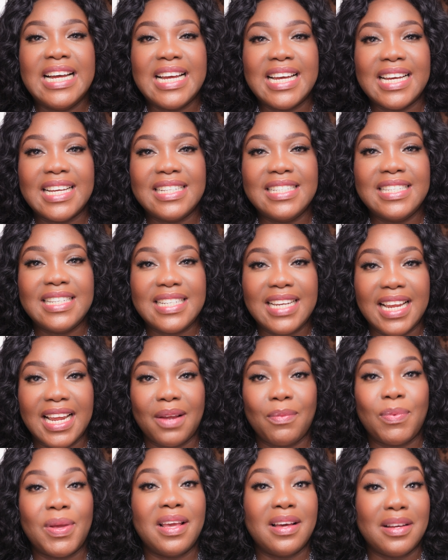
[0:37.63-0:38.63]
And
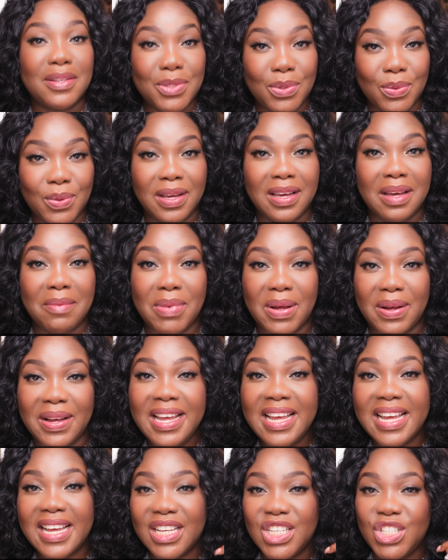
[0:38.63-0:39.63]
today we are talking about
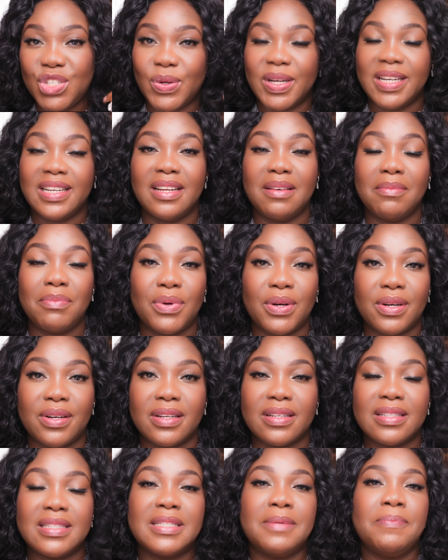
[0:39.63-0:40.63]
hair straightening
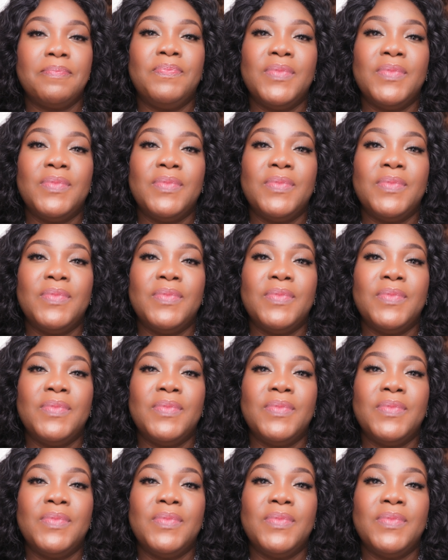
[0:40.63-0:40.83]
products.